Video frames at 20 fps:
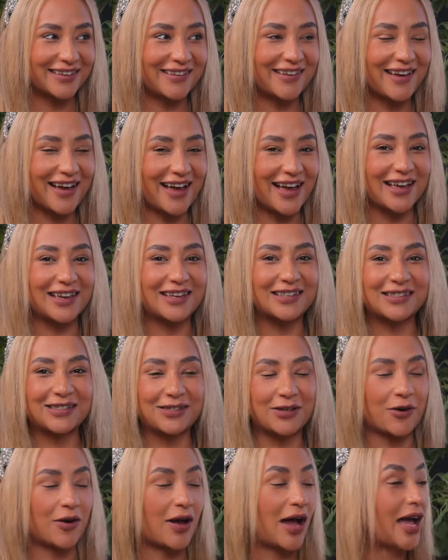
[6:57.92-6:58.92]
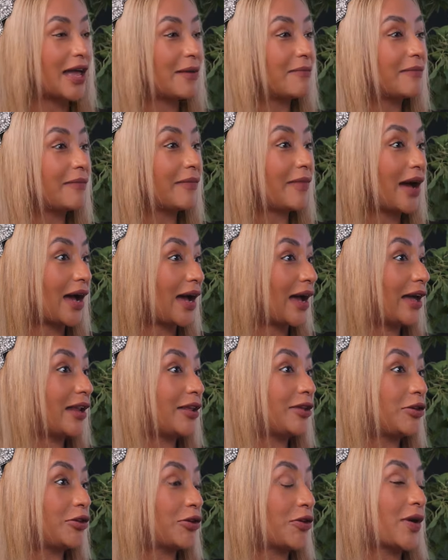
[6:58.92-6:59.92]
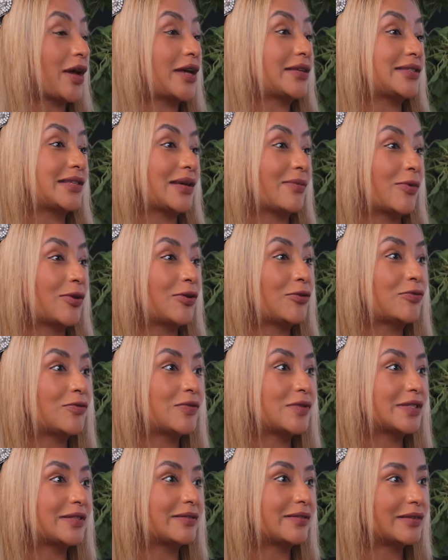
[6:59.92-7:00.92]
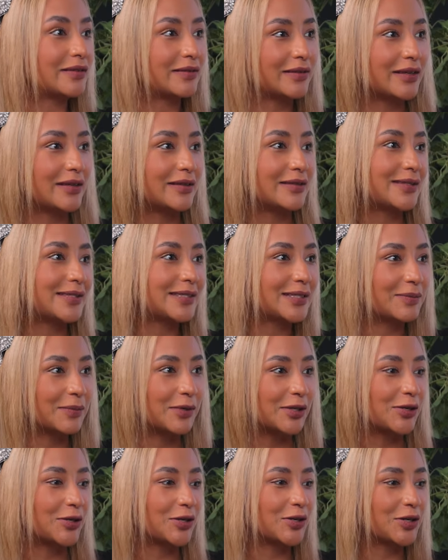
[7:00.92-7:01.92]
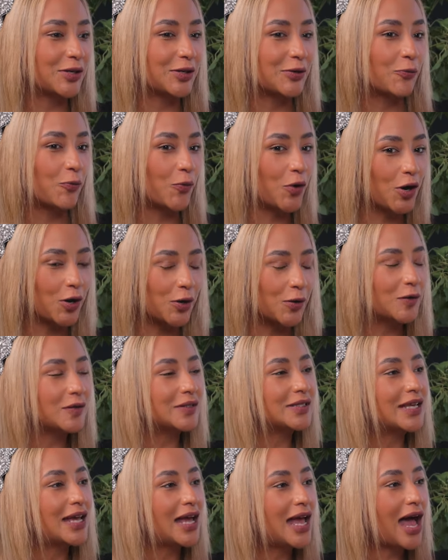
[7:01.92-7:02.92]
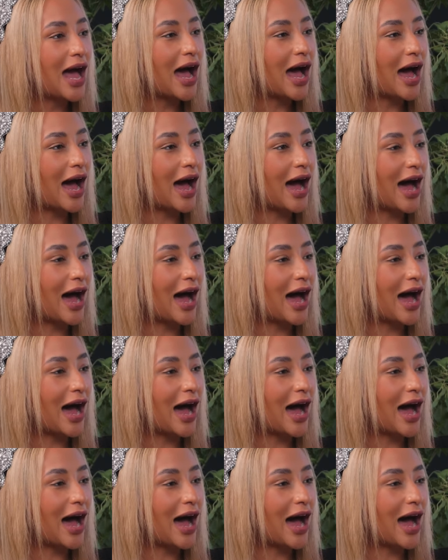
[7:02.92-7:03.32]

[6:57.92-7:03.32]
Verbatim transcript: Okay, so I'm, you know, as someone who's in similar worlds. Mm.